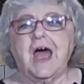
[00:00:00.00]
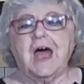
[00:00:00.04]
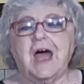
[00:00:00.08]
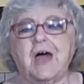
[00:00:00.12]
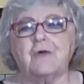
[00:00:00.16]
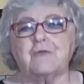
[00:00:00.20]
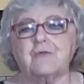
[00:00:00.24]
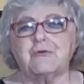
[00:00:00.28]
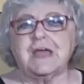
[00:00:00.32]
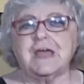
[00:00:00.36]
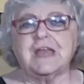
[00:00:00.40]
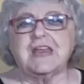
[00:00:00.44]

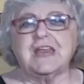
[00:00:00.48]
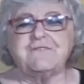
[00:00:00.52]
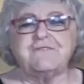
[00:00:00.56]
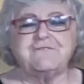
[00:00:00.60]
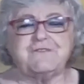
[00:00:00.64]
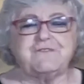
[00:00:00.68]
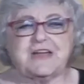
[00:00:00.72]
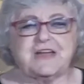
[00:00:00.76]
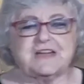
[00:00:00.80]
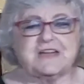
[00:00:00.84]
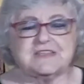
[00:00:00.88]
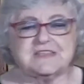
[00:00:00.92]
A really
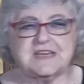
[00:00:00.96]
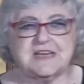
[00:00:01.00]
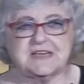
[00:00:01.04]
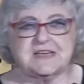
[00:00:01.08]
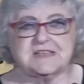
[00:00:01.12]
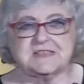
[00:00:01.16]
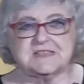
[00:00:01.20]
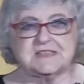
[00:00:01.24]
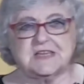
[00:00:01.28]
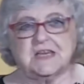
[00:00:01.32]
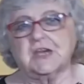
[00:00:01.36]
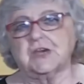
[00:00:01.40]

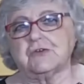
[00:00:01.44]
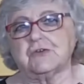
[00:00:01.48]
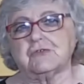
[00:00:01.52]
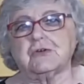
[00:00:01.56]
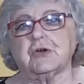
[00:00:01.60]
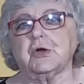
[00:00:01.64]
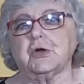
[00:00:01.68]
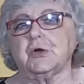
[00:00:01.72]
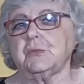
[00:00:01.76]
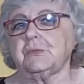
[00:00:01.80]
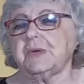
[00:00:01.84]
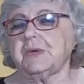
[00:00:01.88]
fantastic
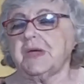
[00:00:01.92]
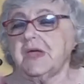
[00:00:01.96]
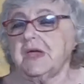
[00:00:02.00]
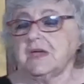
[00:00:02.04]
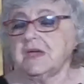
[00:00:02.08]
group.